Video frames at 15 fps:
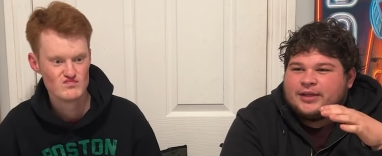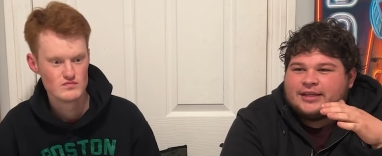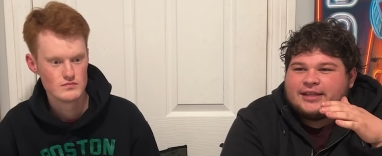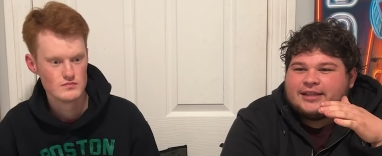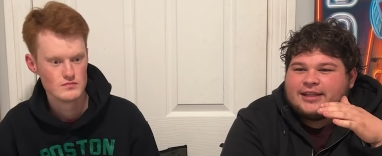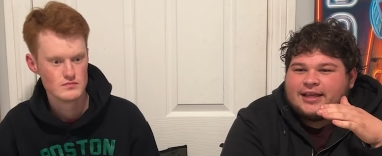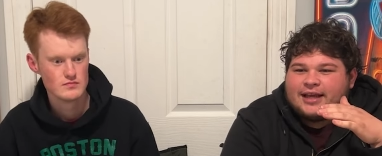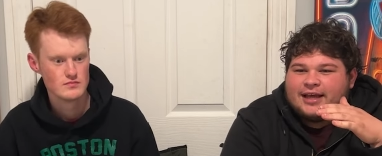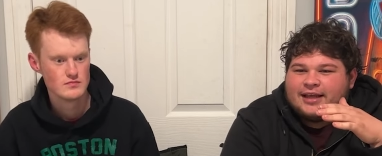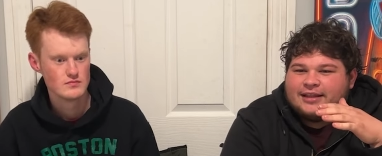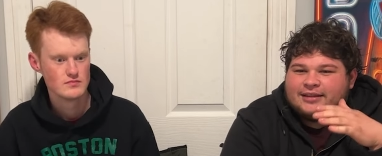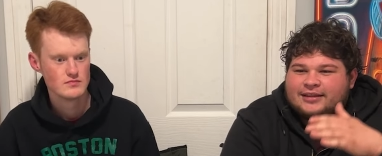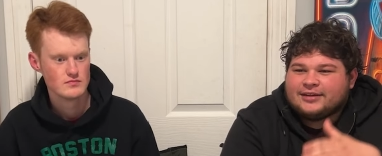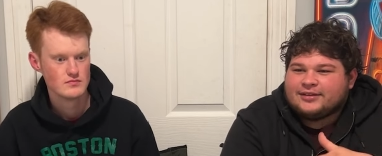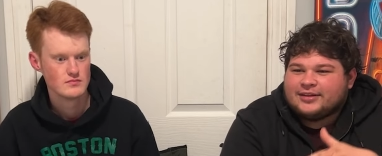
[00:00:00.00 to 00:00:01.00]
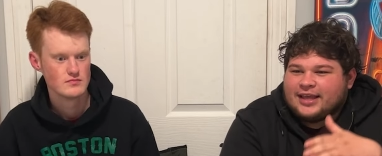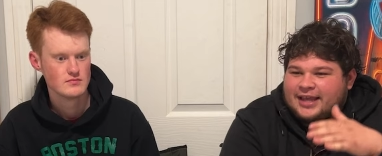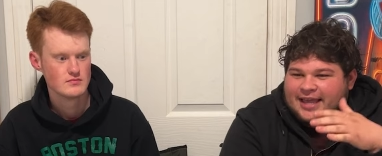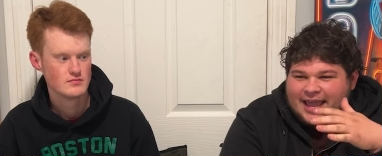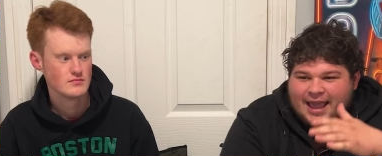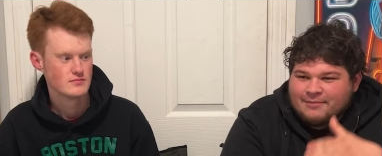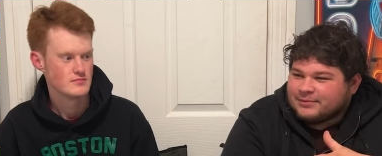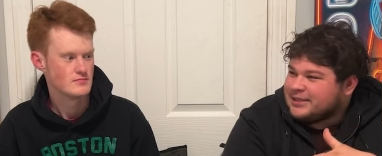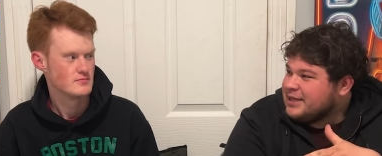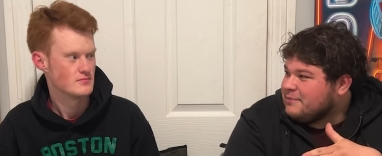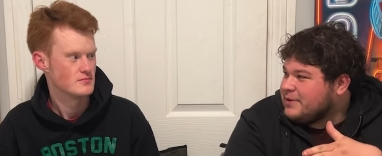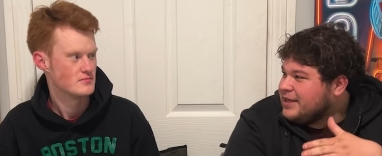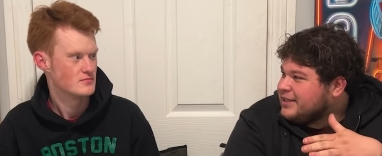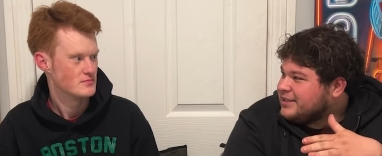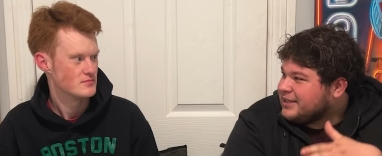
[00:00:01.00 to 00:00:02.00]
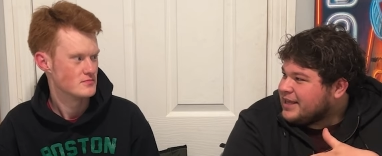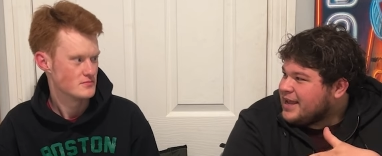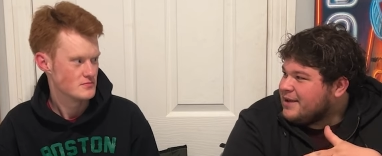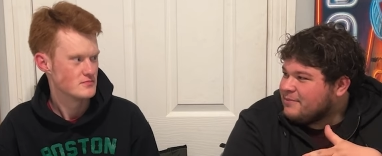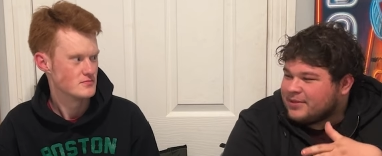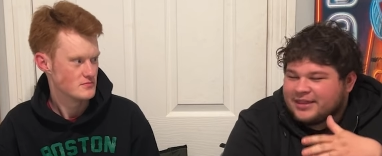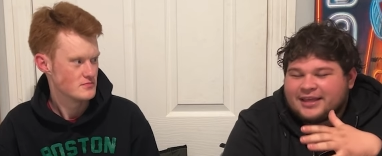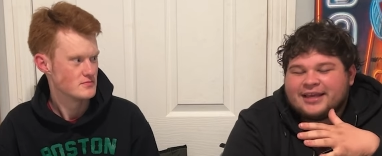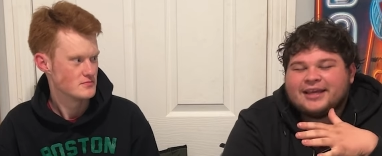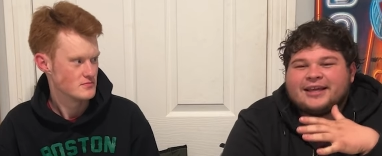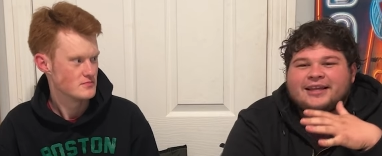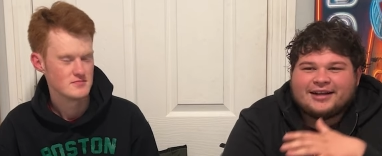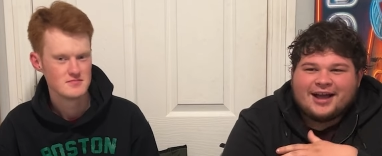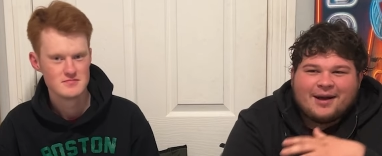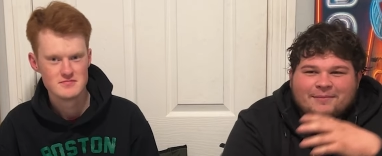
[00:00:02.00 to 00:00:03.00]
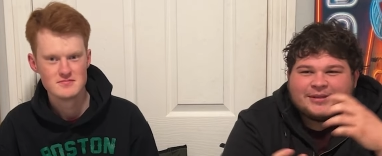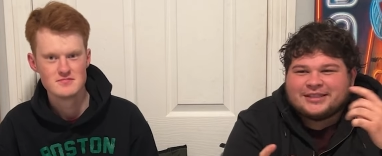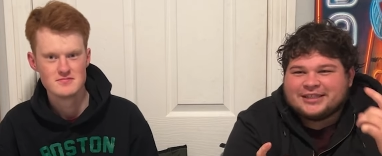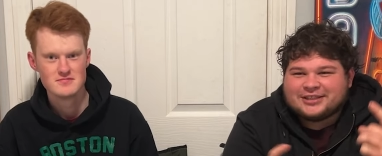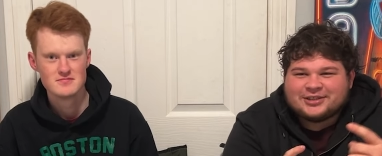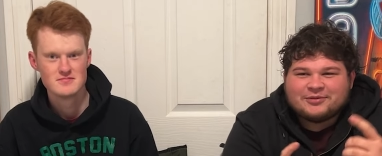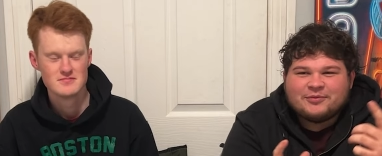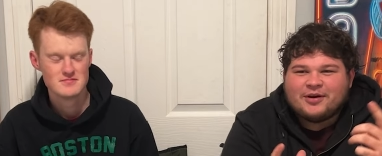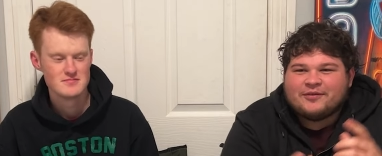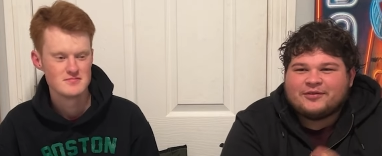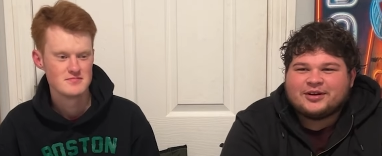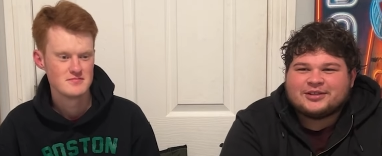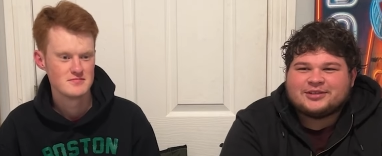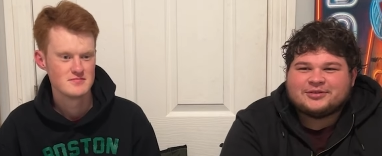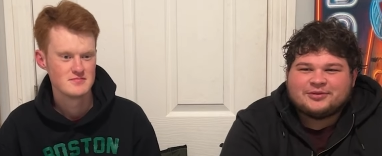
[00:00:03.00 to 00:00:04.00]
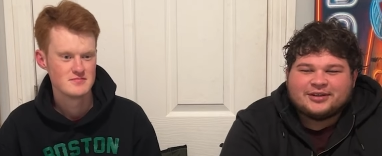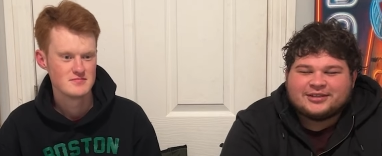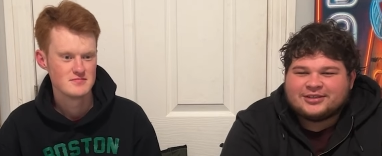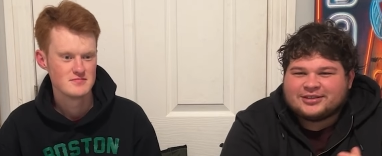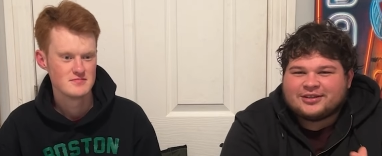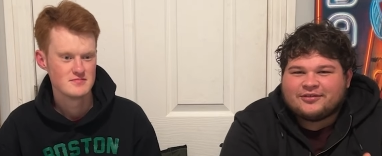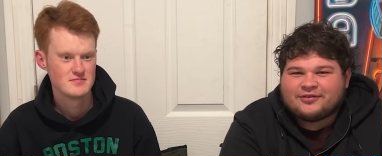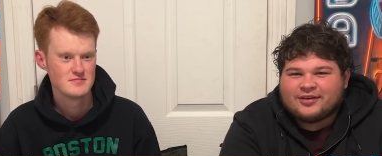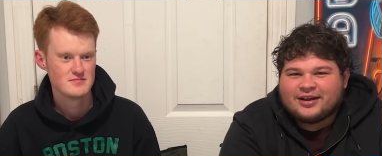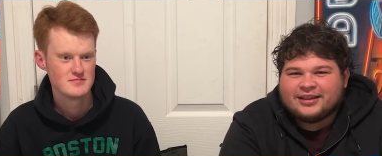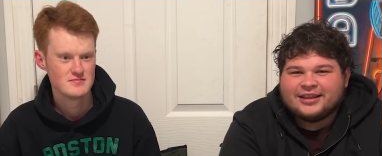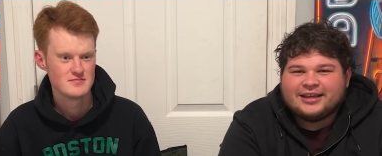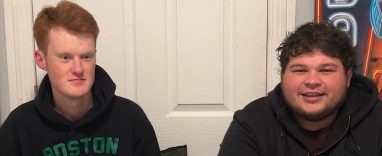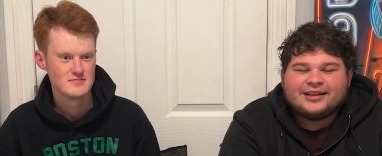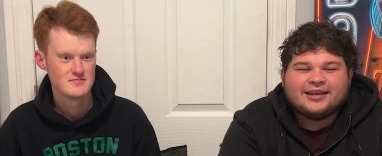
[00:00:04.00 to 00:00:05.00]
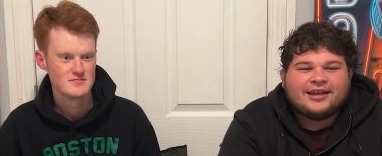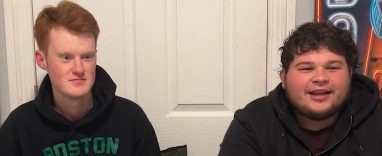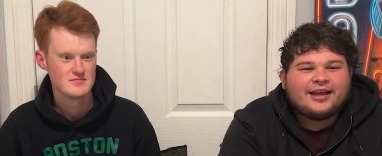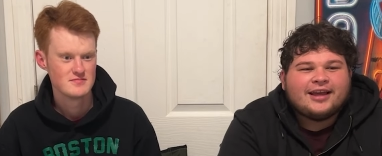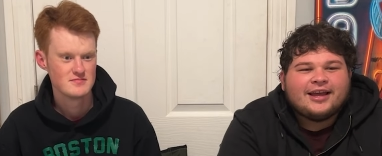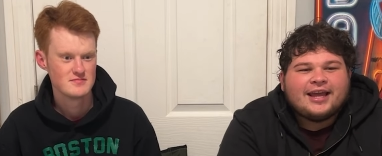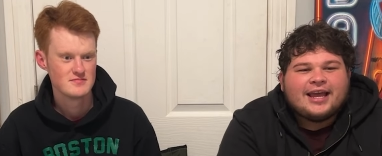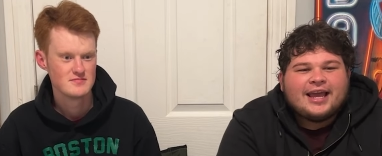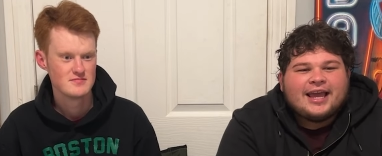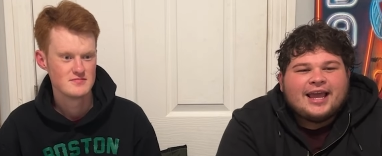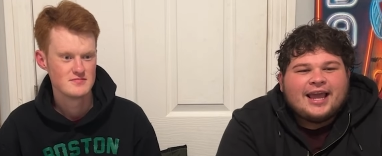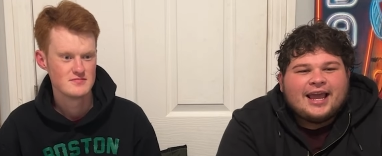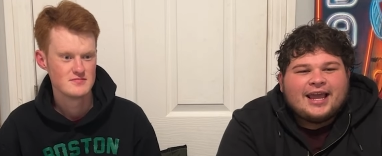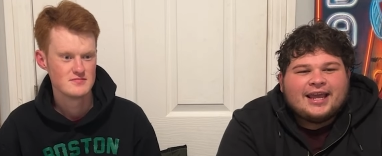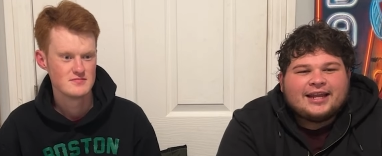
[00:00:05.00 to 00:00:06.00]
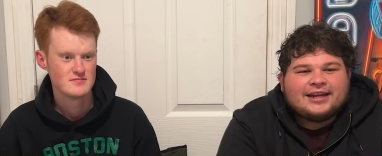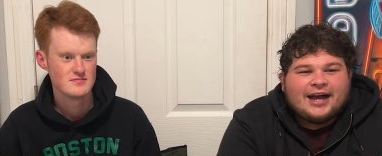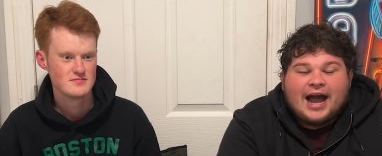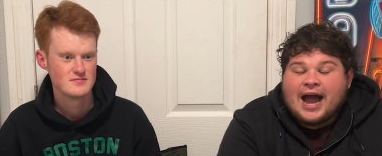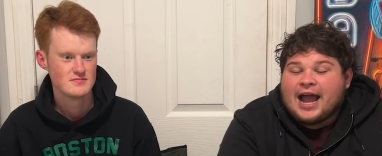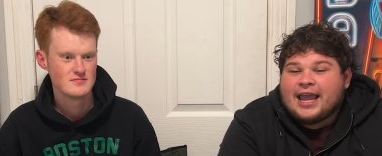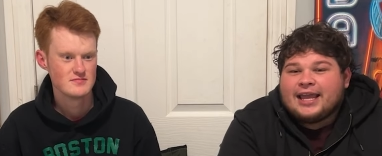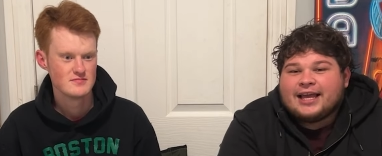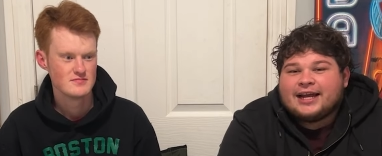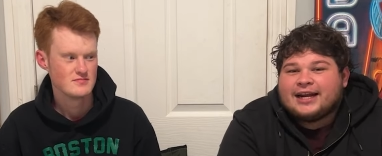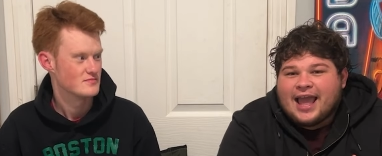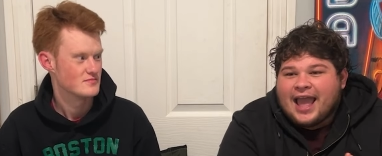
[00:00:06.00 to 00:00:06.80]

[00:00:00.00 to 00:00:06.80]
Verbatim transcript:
Speaker 1: We did that little like MTB slam thing, competition, one versus one, just a friendly thing. And I got